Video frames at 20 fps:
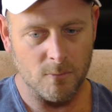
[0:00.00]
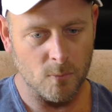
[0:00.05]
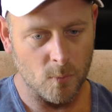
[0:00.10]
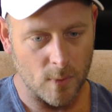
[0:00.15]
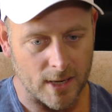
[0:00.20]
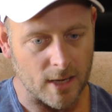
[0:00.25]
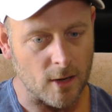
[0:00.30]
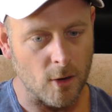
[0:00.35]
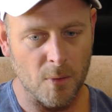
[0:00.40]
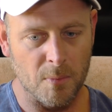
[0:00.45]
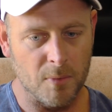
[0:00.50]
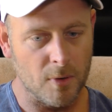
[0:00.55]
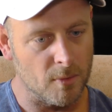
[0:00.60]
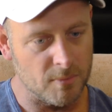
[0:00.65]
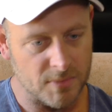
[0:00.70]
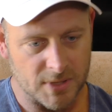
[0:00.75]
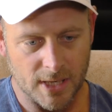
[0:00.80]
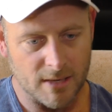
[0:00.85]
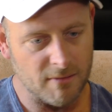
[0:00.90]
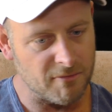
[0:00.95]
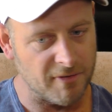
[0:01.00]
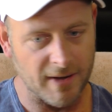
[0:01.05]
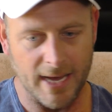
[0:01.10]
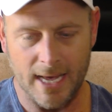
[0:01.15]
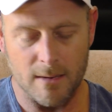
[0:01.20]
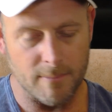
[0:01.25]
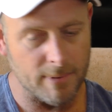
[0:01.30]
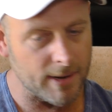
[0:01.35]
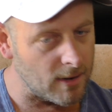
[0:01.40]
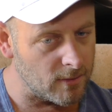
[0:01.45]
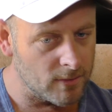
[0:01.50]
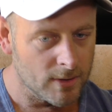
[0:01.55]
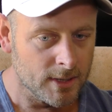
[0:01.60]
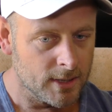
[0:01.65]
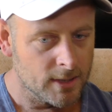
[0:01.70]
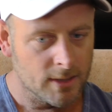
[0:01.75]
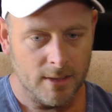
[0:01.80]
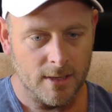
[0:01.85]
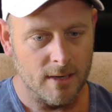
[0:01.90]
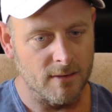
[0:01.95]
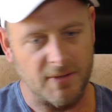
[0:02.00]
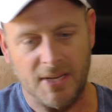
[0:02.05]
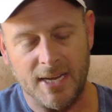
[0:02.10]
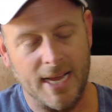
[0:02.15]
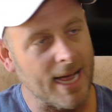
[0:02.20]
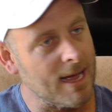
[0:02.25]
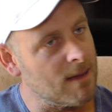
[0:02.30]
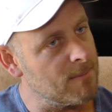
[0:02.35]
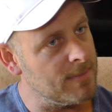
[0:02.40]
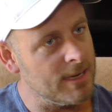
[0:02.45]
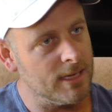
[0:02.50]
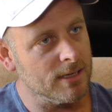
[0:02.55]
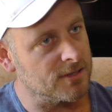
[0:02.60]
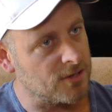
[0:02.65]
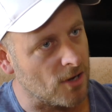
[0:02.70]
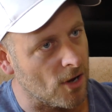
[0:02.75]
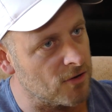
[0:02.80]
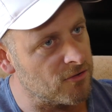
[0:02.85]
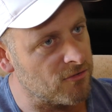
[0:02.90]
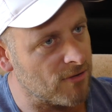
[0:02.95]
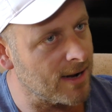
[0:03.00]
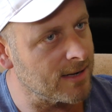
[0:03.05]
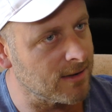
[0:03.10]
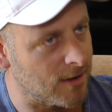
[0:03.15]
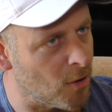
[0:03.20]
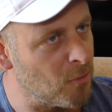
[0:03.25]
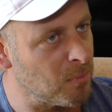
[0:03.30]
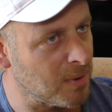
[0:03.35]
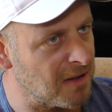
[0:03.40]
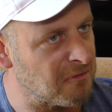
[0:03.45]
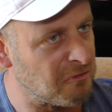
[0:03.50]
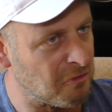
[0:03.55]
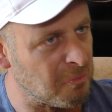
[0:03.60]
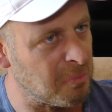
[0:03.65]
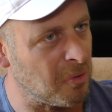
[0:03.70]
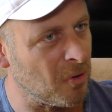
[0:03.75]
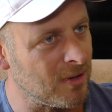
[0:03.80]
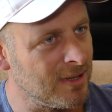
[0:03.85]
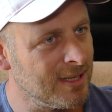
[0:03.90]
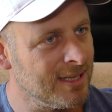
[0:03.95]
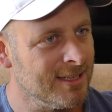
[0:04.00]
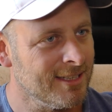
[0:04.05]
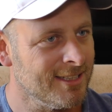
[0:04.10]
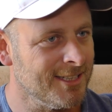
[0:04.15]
when a club comes in, forget about if they can't meet his contract, go and play football.